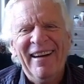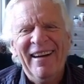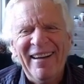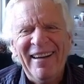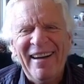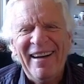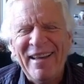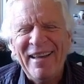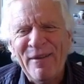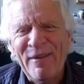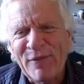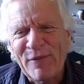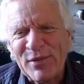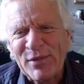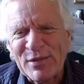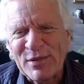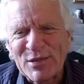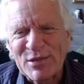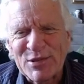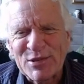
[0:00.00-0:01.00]
I hope
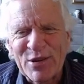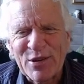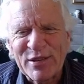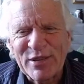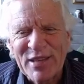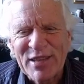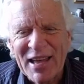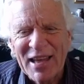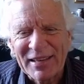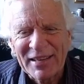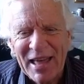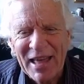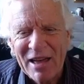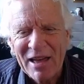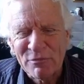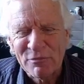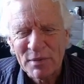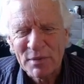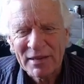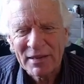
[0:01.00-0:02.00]
you enjoyed that
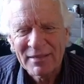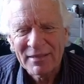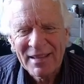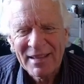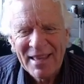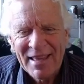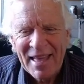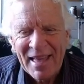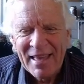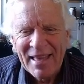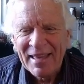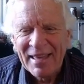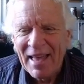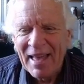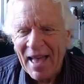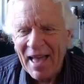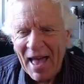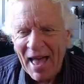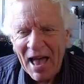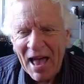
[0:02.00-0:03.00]
laugh, but
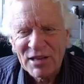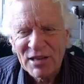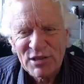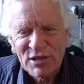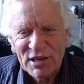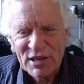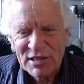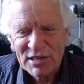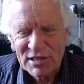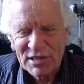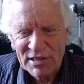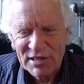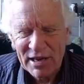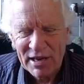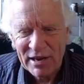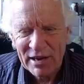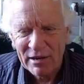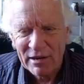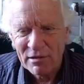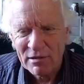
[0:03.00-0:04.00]
as you can see
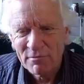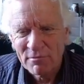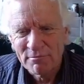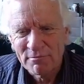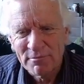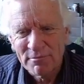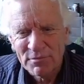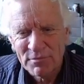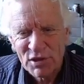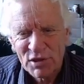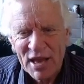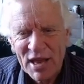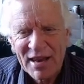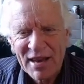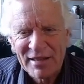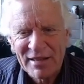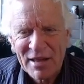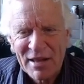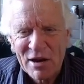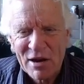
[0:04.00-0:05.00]
here,
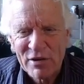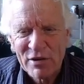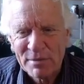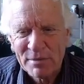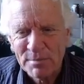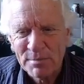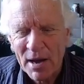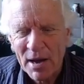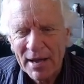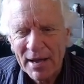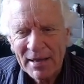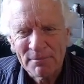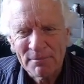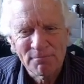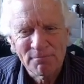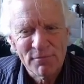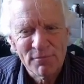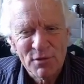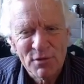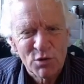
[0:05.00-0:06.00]
standing there in my
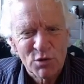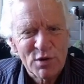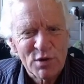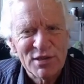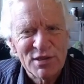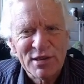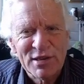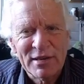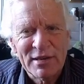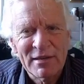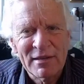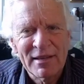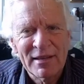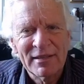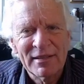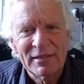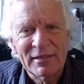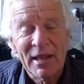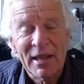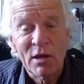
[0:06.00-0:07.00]
twisted
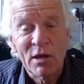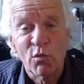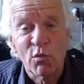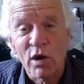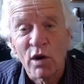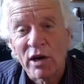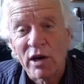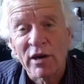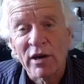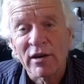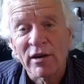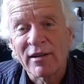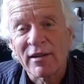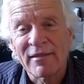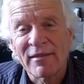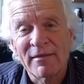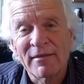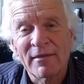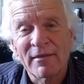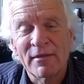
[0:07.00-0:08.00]
light worker
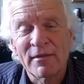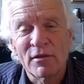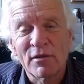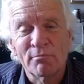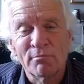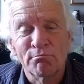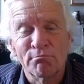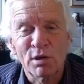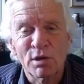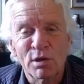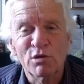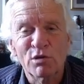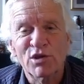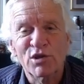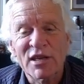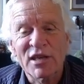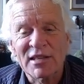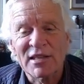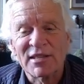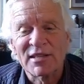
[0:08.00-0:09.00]
blue
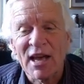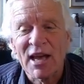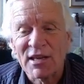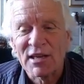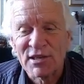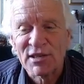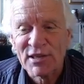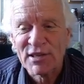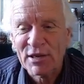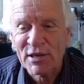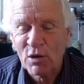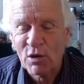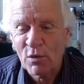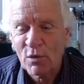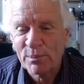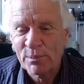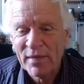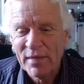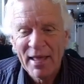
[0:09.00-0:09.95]
jean tuxedo,